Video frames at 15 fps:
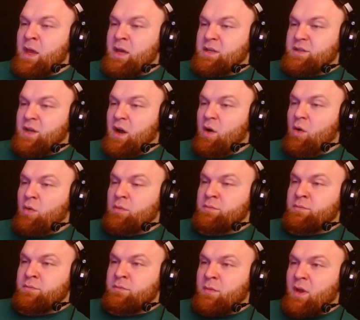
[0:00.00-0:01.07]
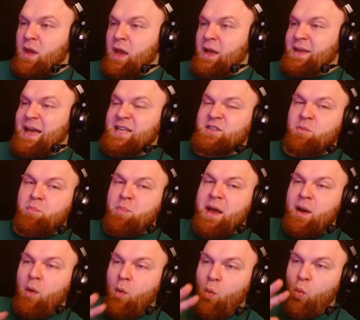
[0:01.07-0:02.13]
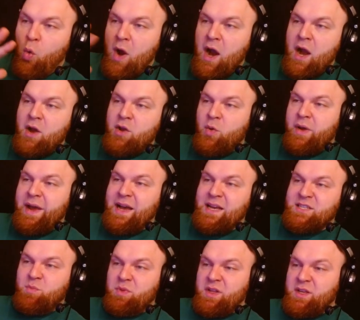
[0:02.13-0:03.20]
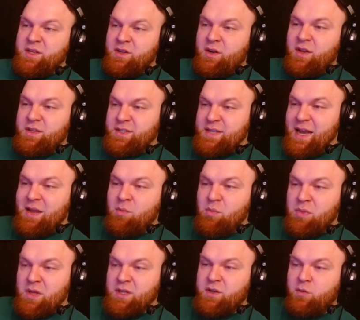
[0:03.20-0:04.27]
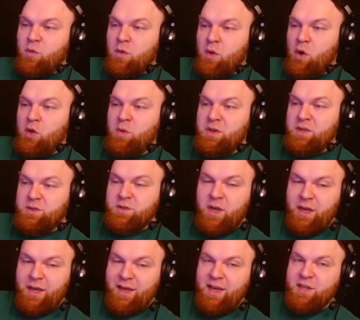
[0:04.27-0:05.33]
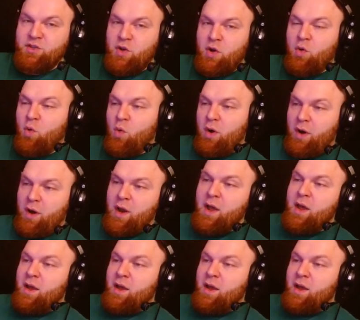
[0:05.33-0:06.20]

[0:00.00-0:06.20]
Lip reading: So it doesn't matter where you cast blizzard, the second blizzard will always hit your core.